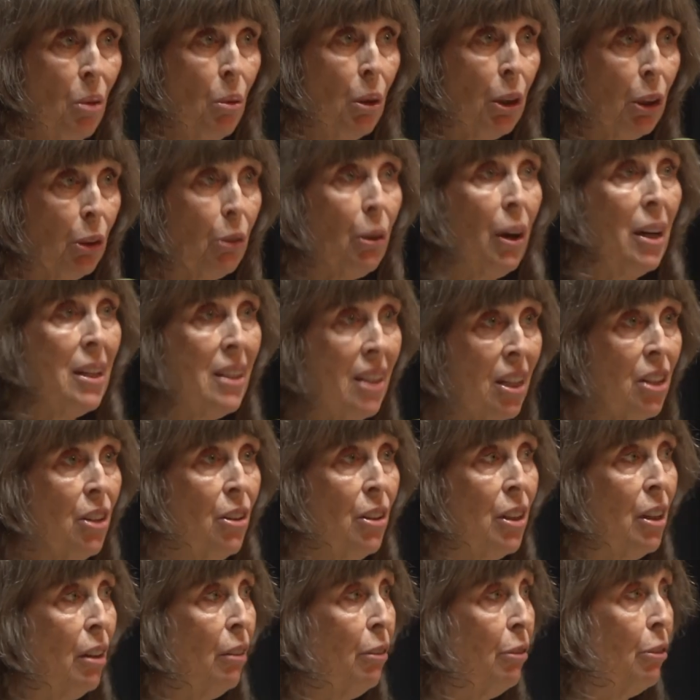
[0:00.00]
with
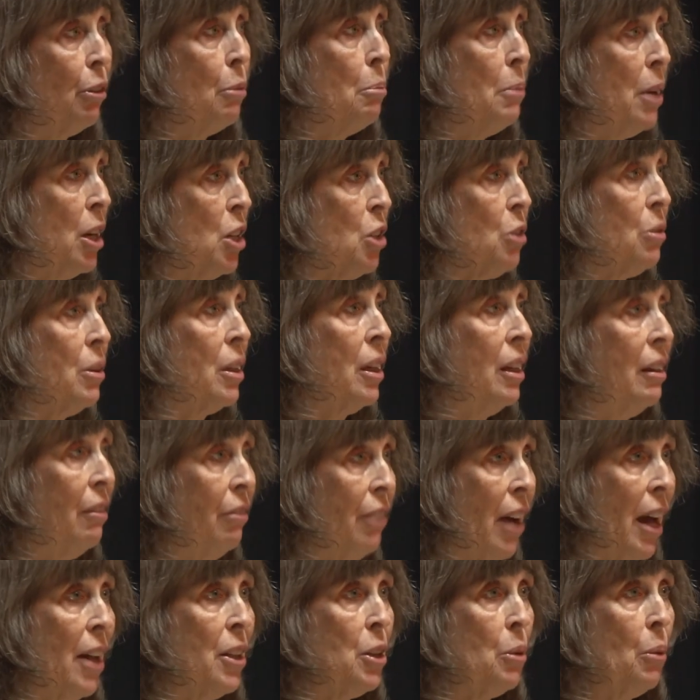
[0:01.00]
criteria for measuring and
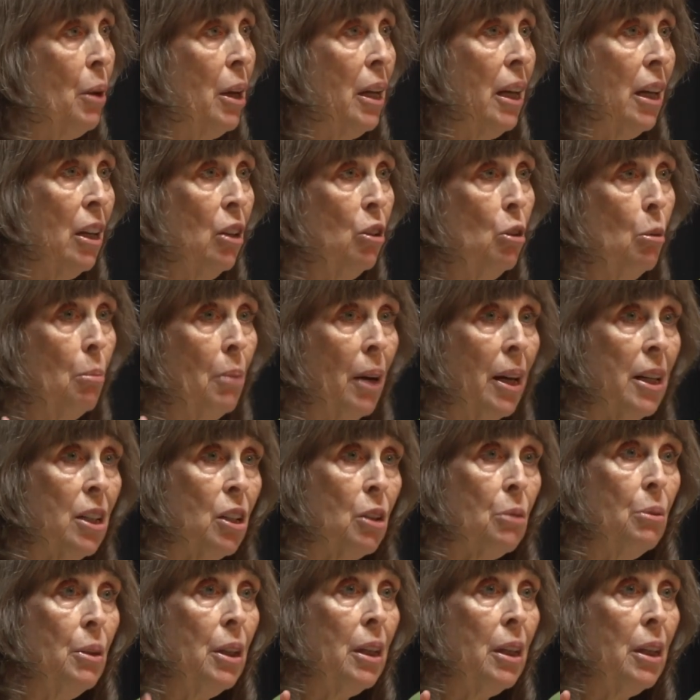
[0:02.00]
evaluating, and you might